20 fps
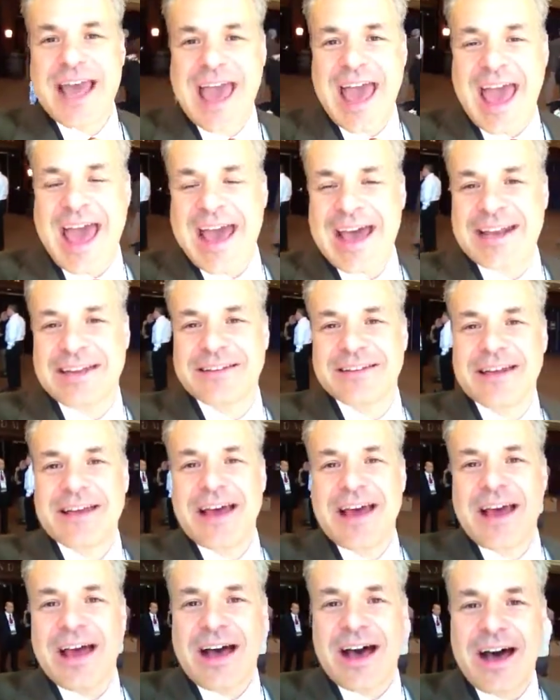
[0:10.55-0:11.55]
and
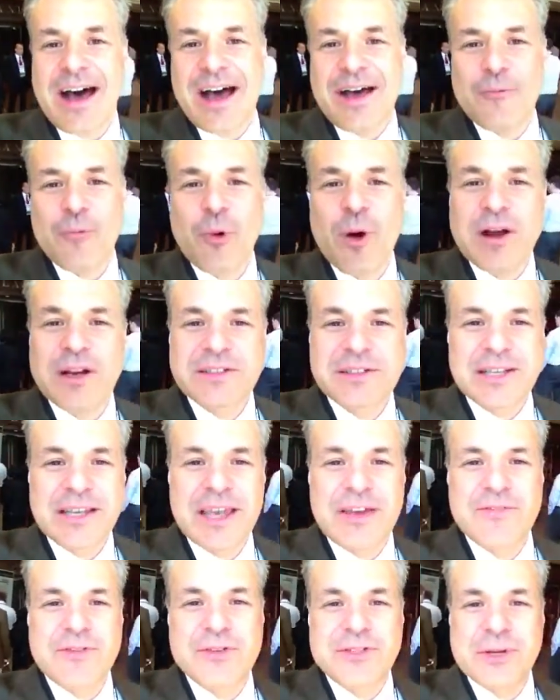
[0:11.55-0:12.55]
I wanted to
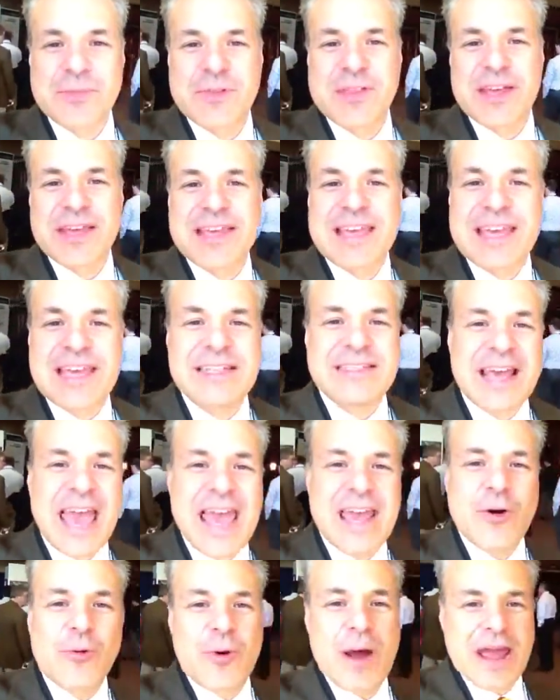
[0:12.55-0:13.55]
give you some of the key
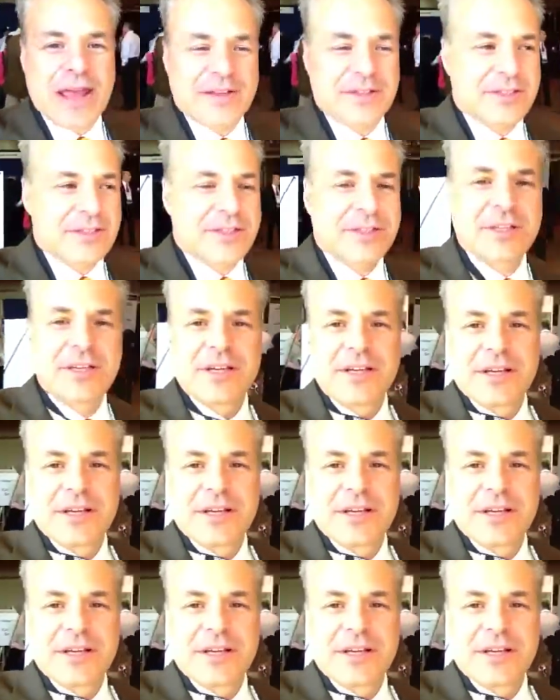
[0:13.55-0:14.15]
takeaways